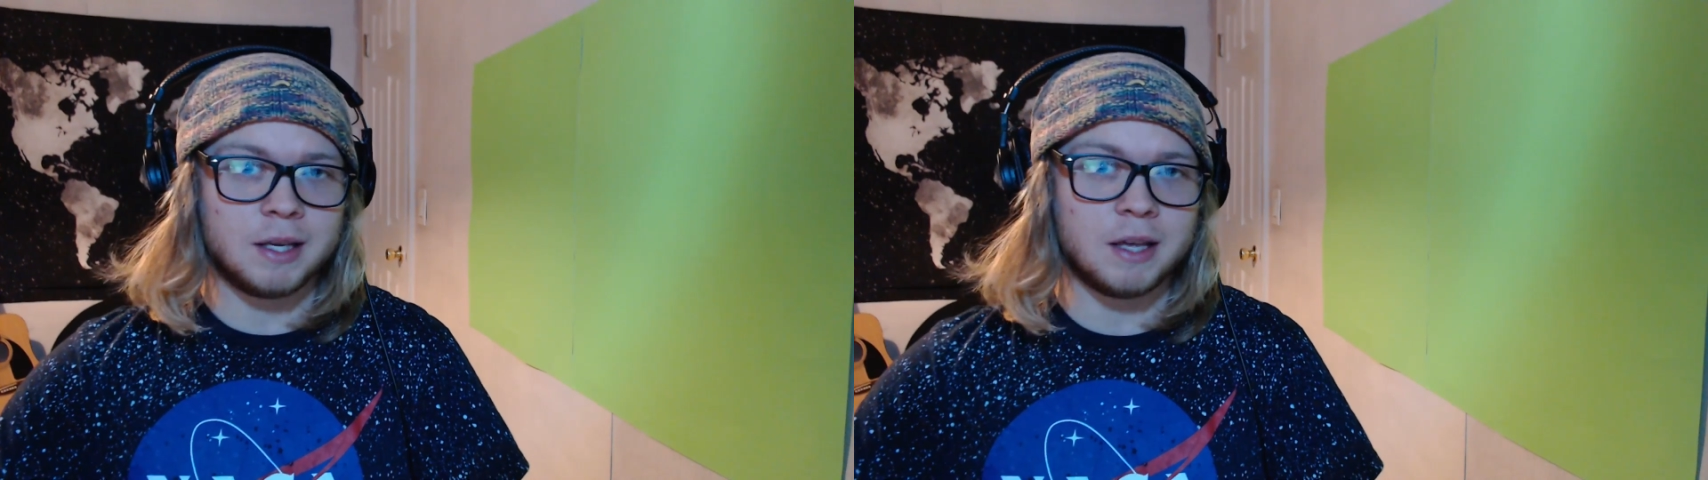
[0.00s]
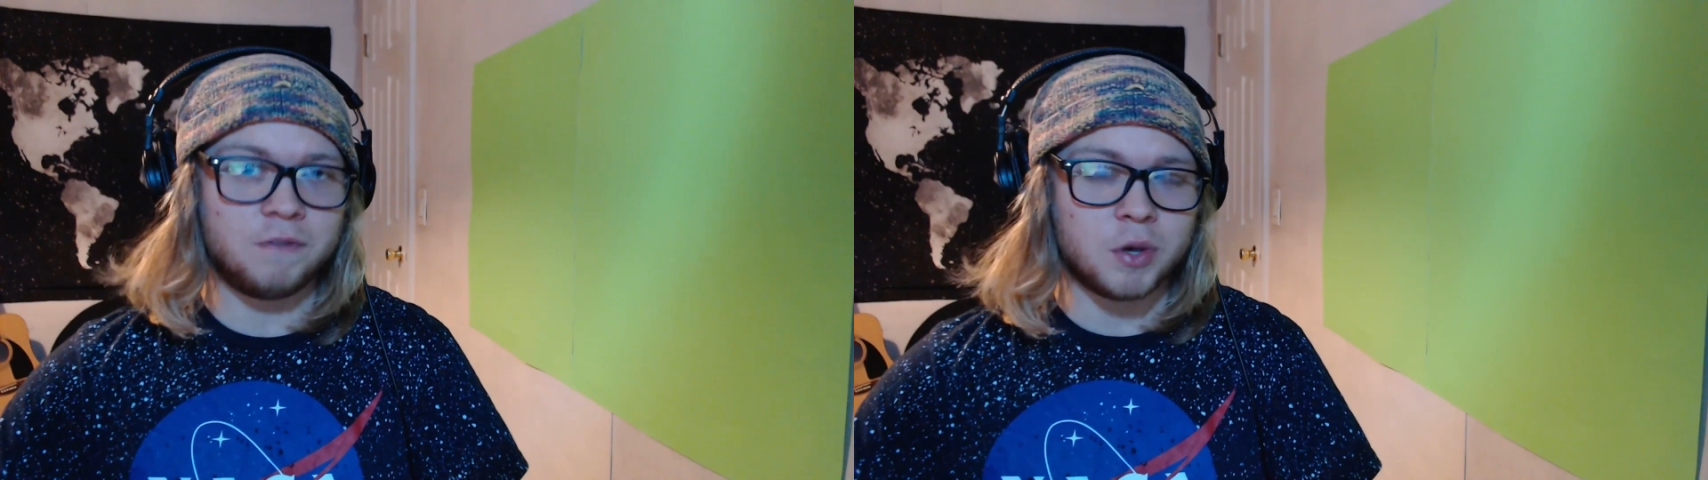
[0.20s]

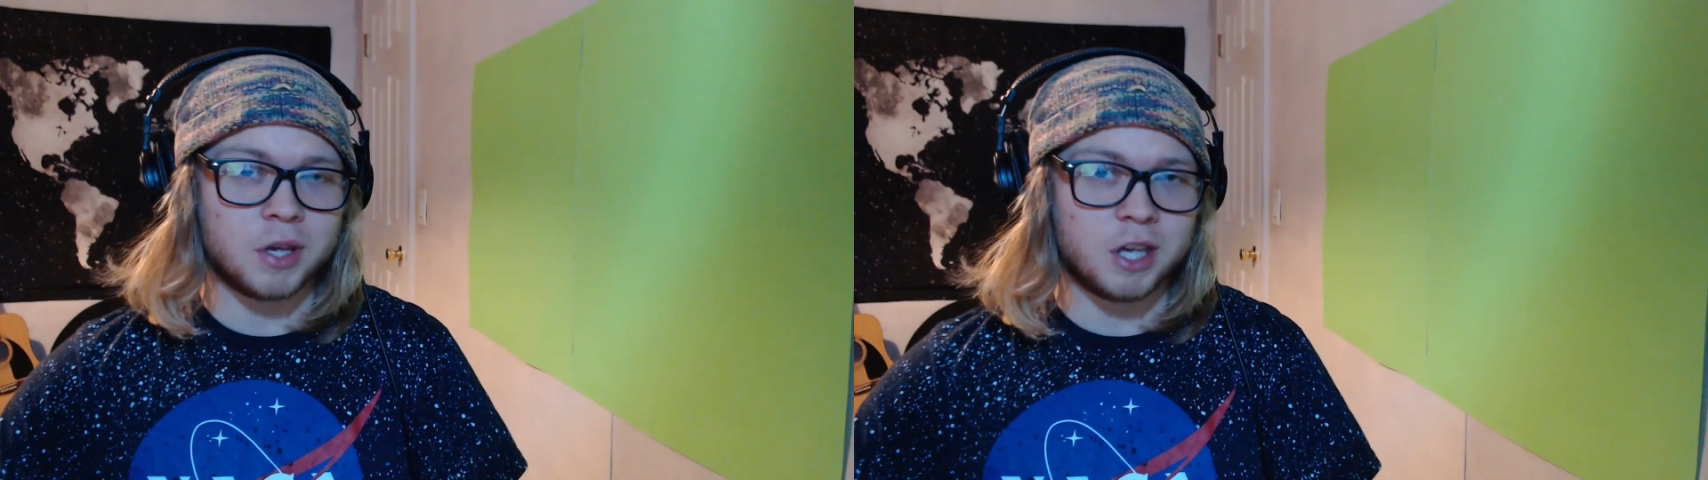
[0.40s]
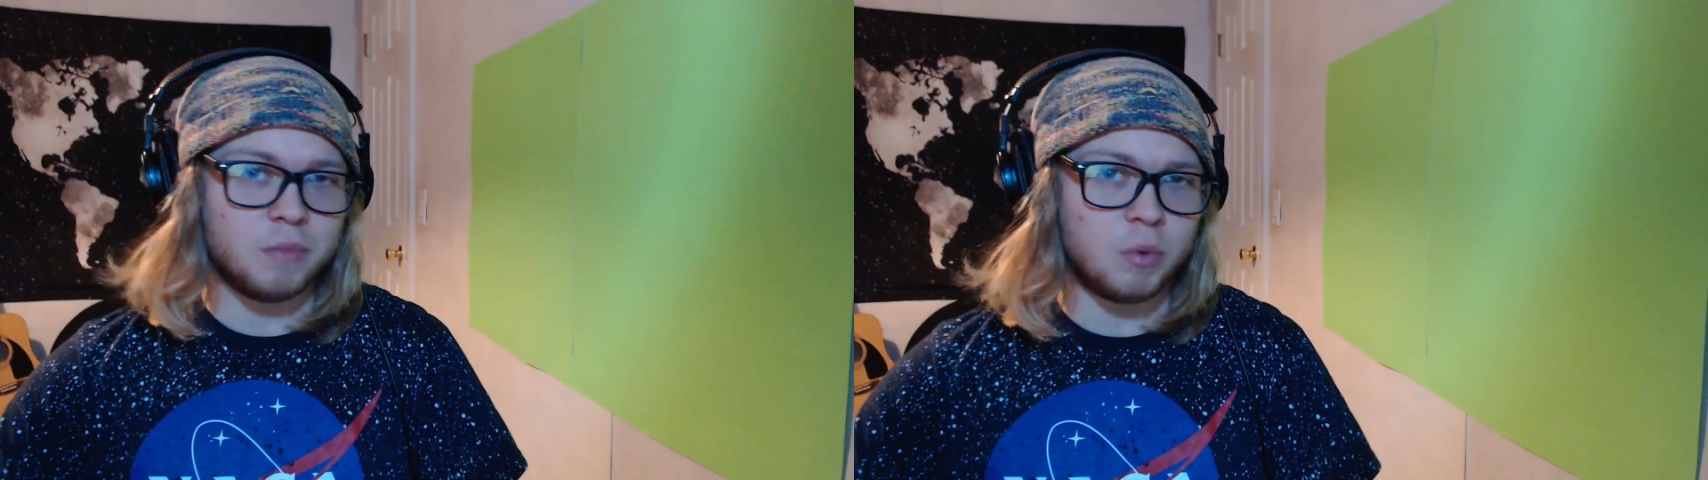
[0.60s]
if you
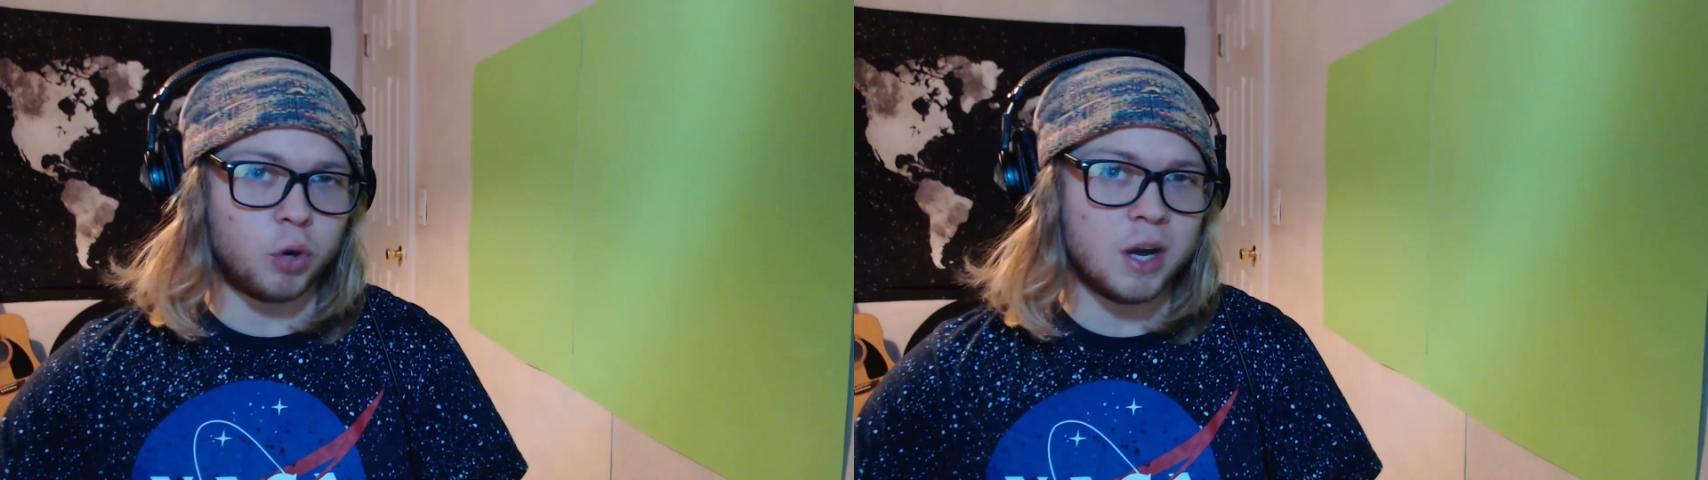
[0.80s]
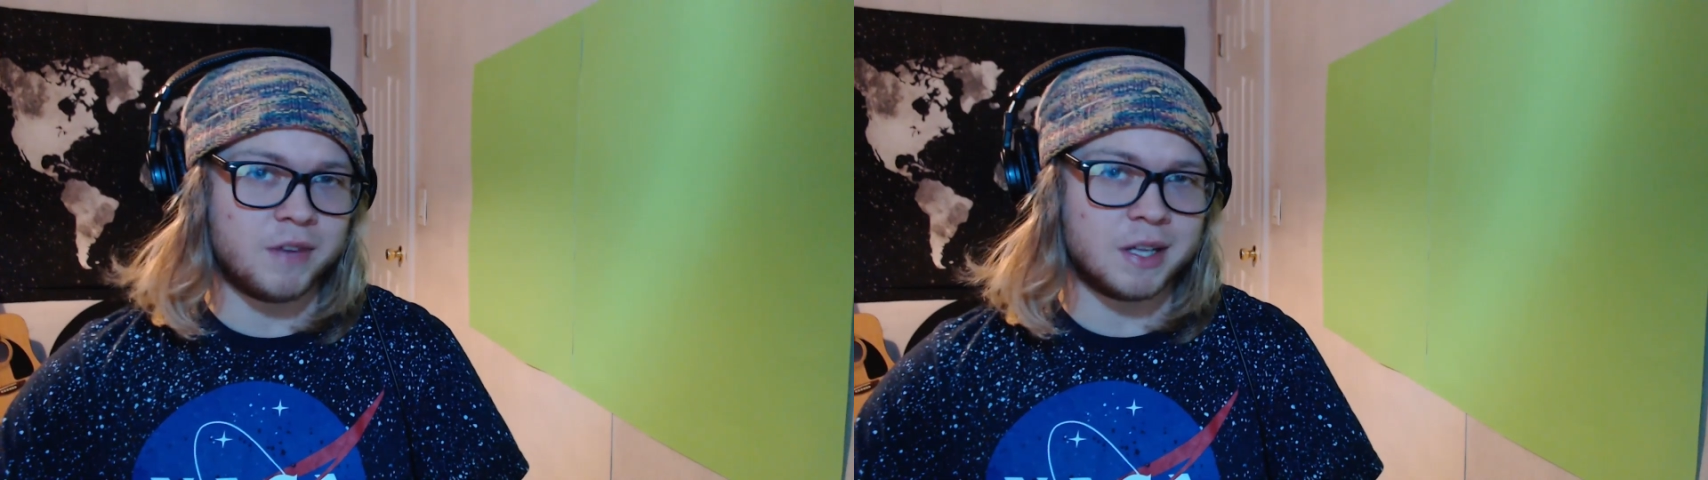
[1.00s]
can give me
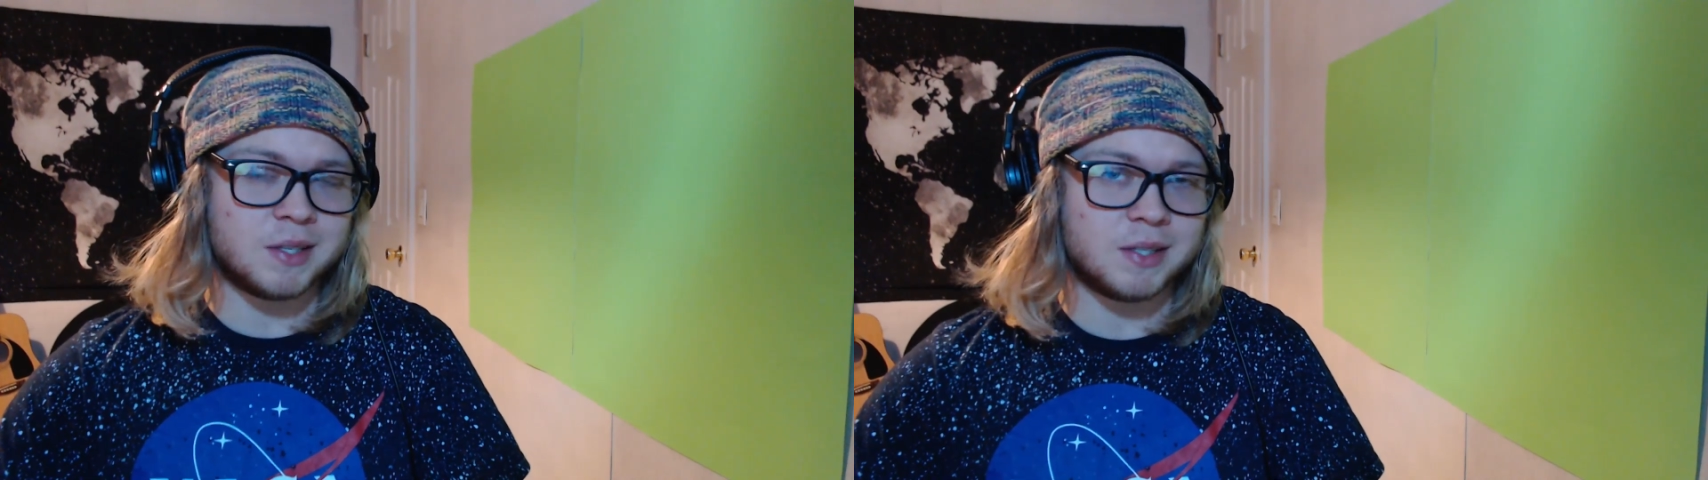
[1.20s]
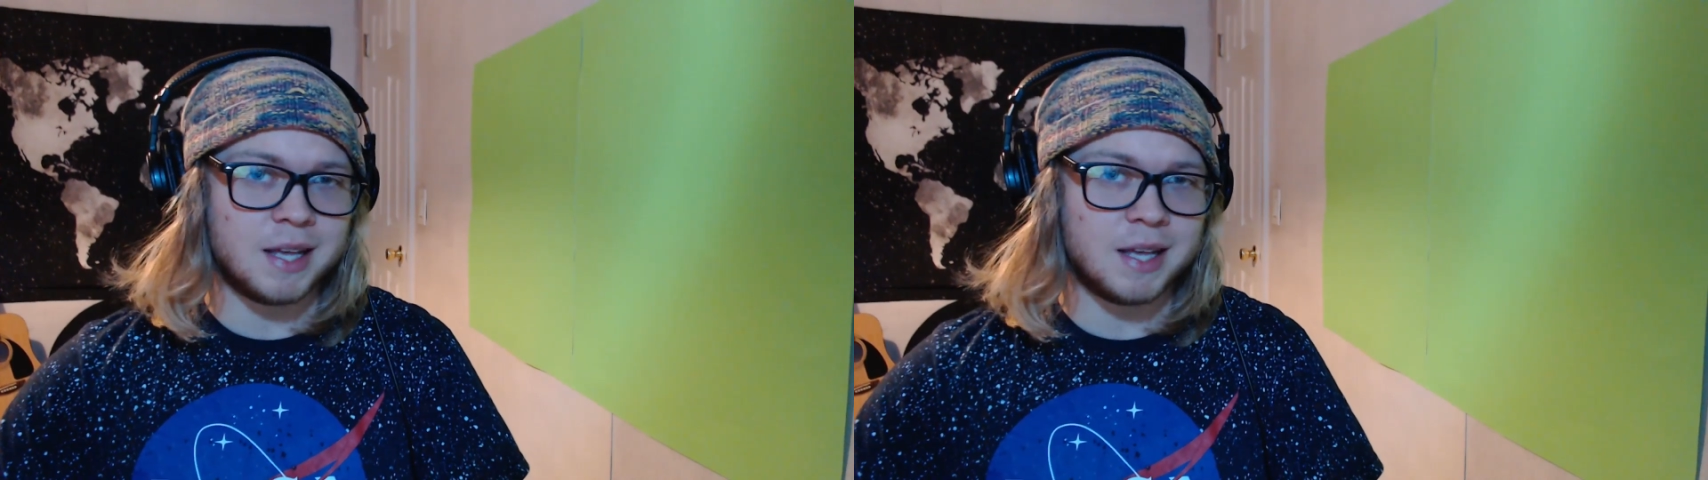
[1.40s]
more evidence